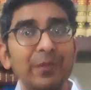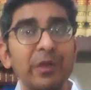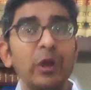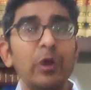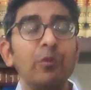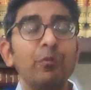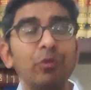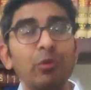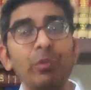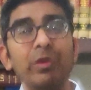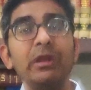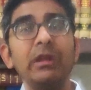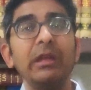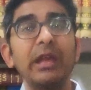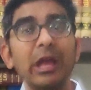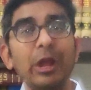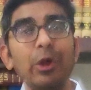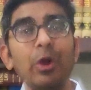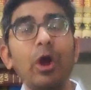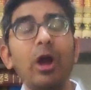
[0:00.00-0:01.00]
then a woman
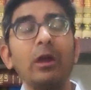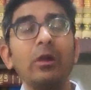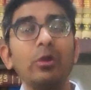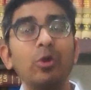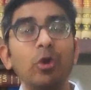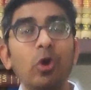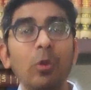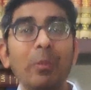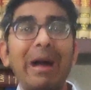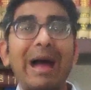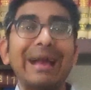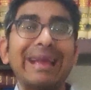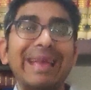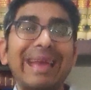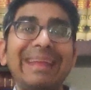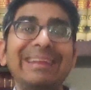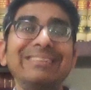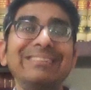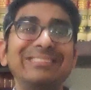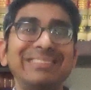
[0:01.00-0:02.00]
cannot go
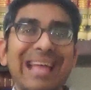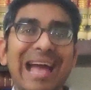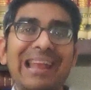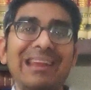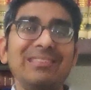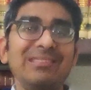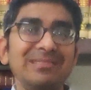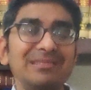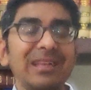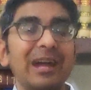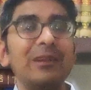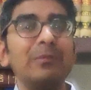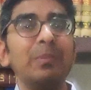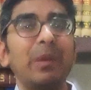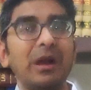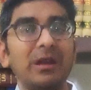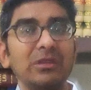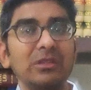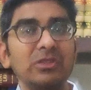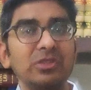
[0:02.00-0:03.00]
back and challenge that
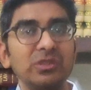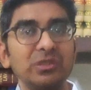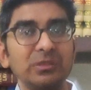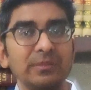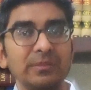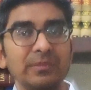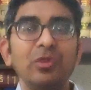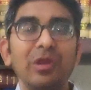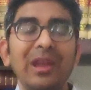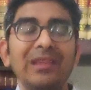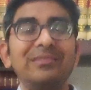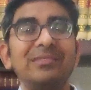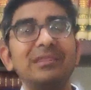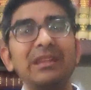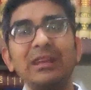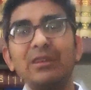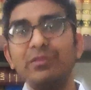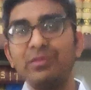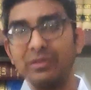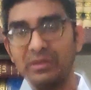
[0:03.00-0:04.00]
partition. So let's
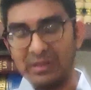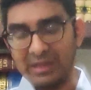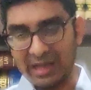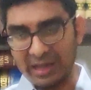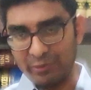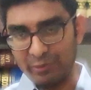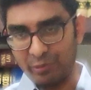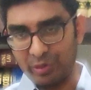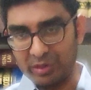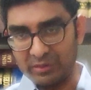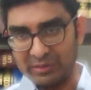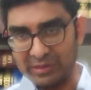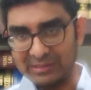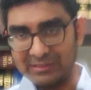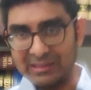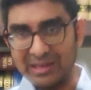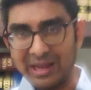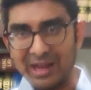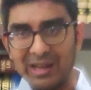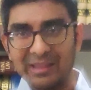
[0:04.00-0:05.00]
take
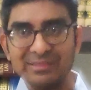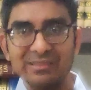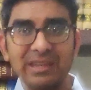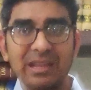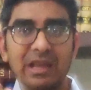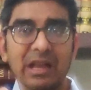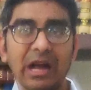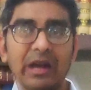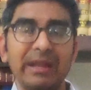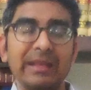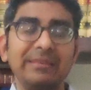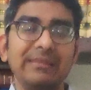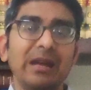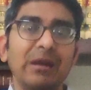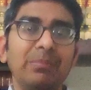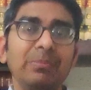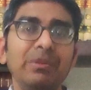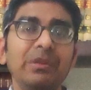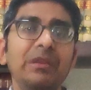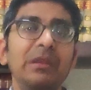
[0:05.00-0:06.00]
our
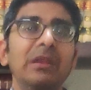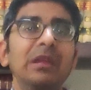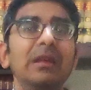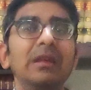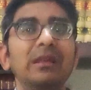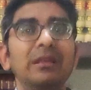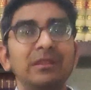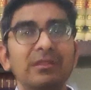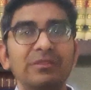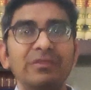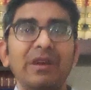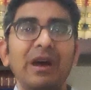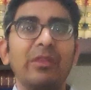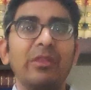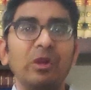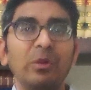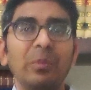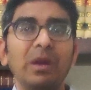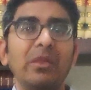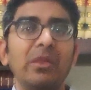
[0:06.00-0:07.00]
example.
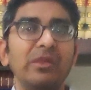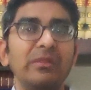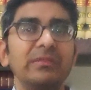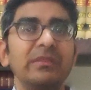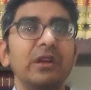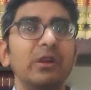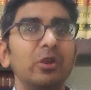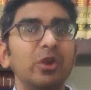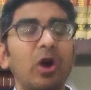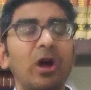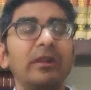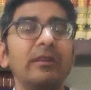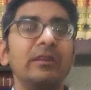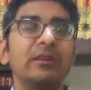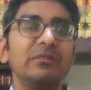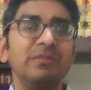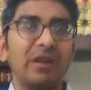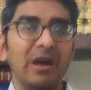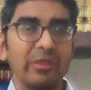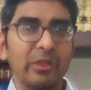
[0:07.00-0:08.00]
Father, mother, son,
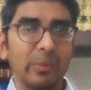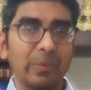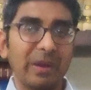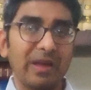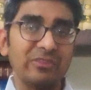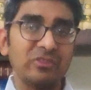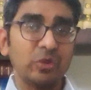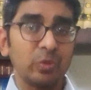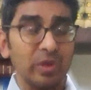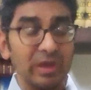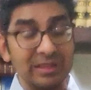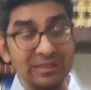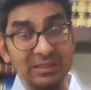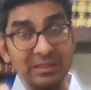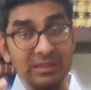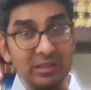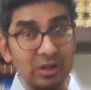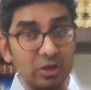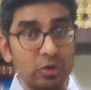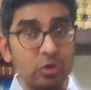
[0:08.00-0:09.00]
daughter. Father passed away in
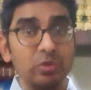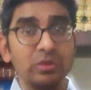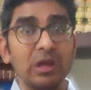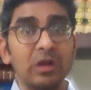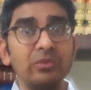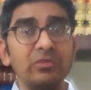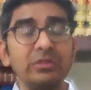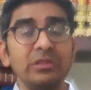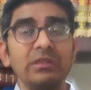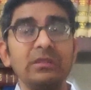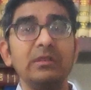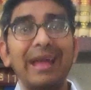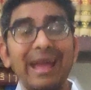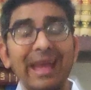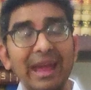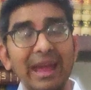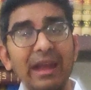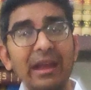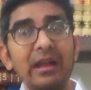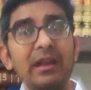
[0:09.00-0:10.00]
the year 2000,
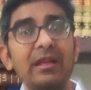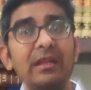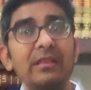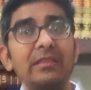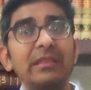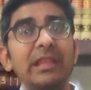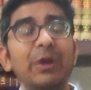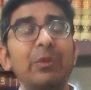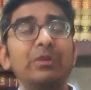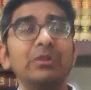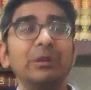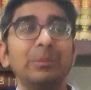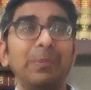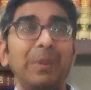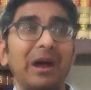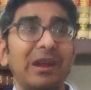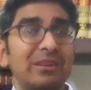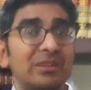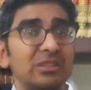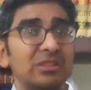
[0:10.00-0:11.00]
and there was a
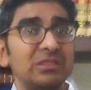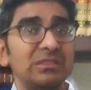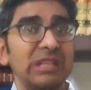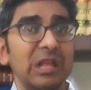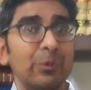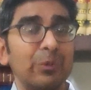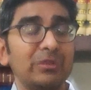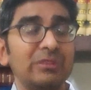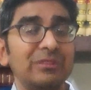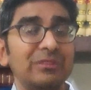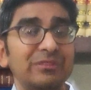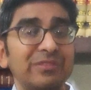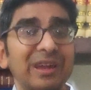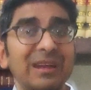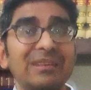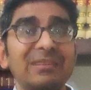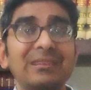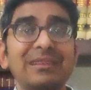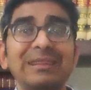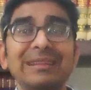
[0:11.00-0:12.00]
partition that was
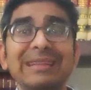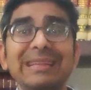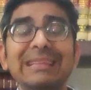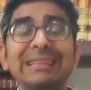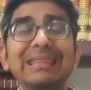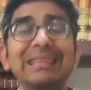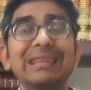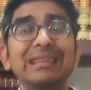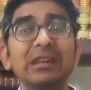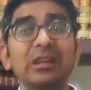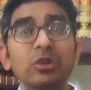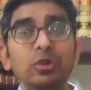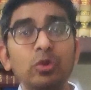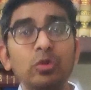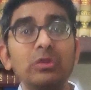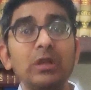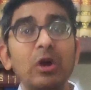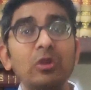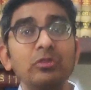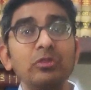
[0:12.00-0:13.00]
effected in the year
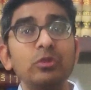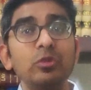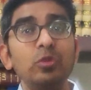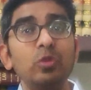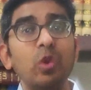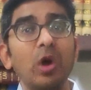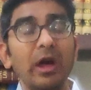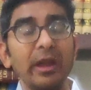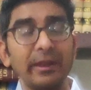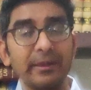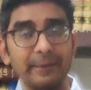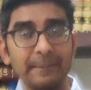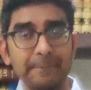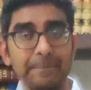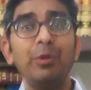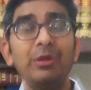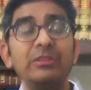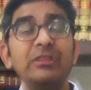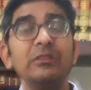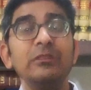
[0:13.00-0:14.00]
2001,
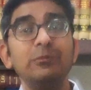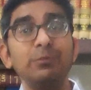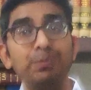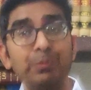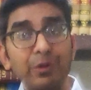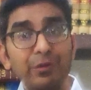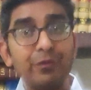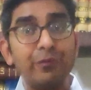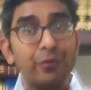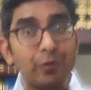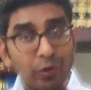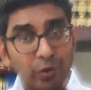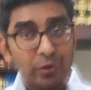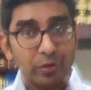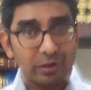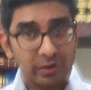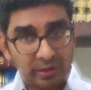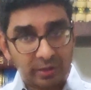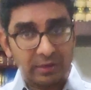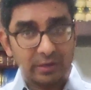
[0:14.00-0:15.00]
which is
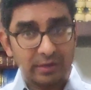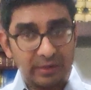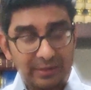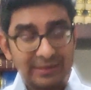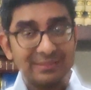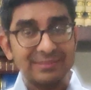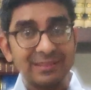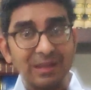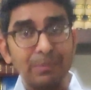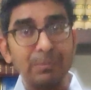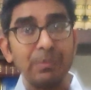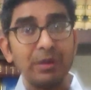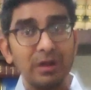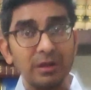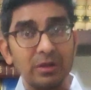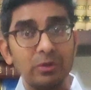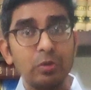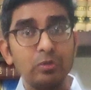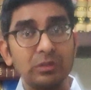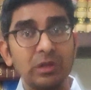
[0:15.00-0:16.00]
before
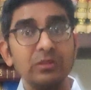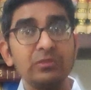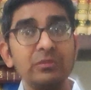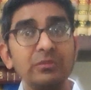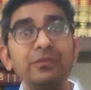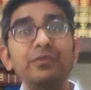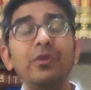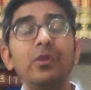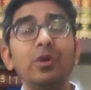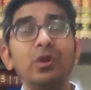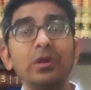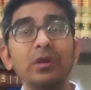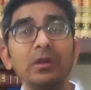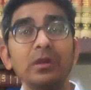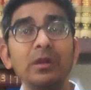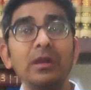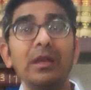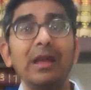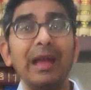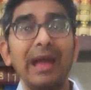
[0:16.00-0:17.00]
December 2004.
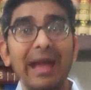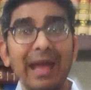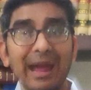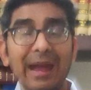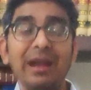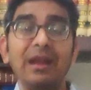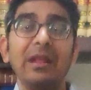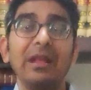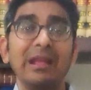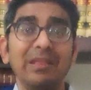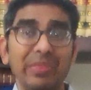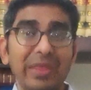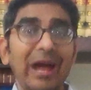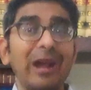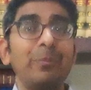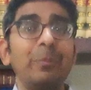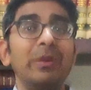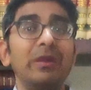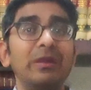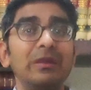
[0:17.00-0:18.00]
And in
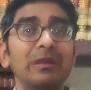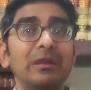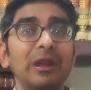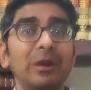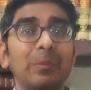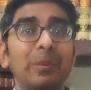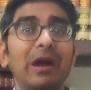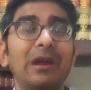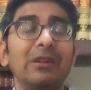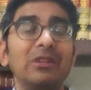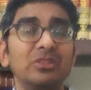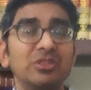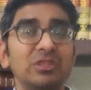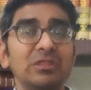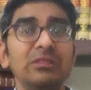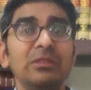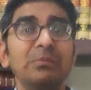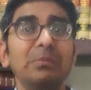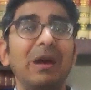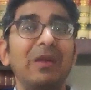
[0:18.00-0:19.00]
that particular
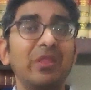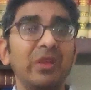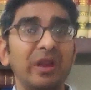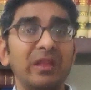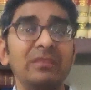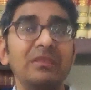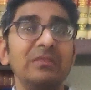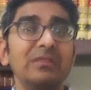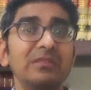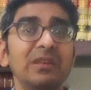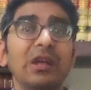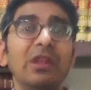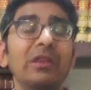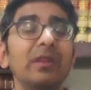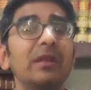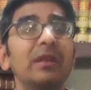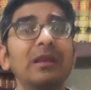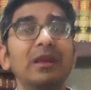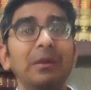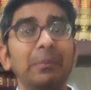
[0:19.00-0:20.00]
partition, the mother and the
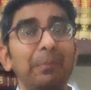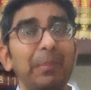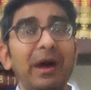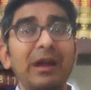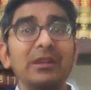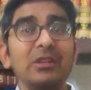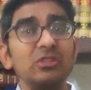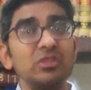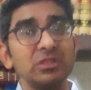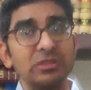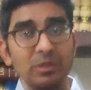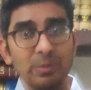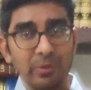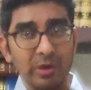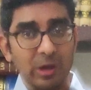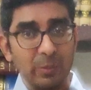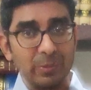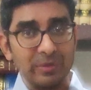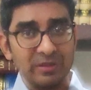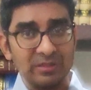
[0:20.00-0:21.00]
son partitioned the
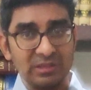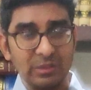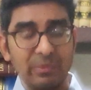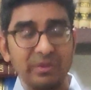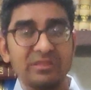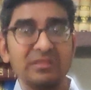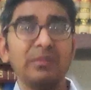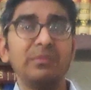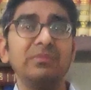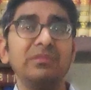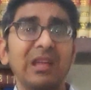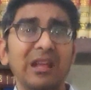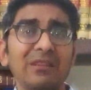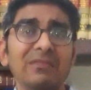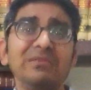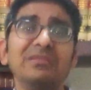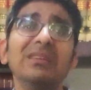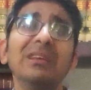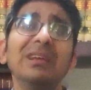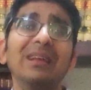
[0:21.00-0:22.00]
properties among
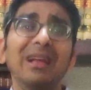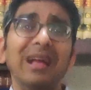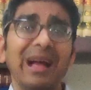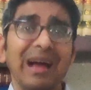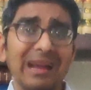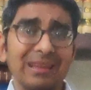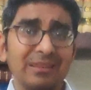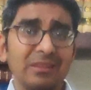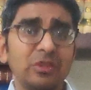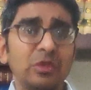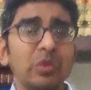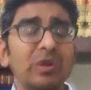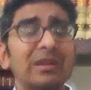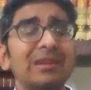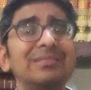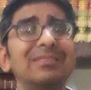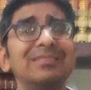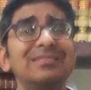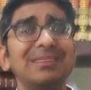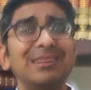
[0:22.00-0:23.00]
themselves, either through a
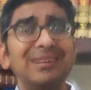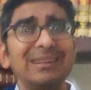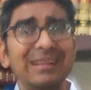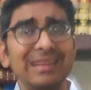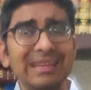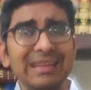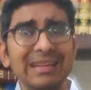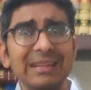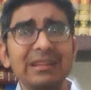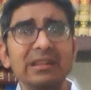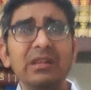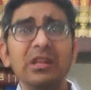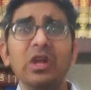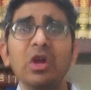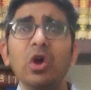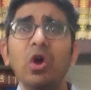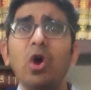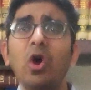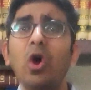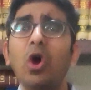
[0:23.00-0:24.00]
registered deed
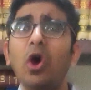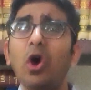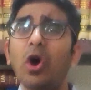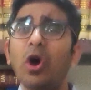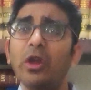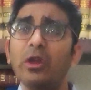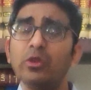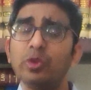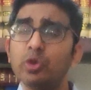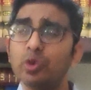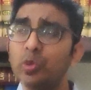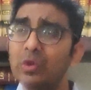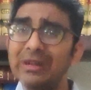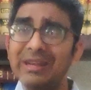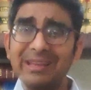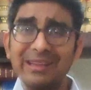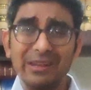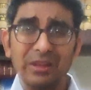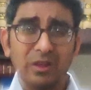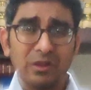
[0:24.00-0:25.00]
or through
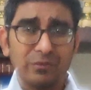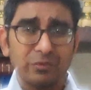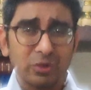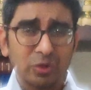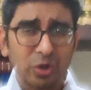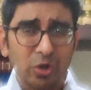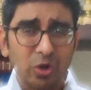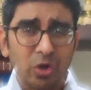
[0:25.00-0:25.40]
a decree of the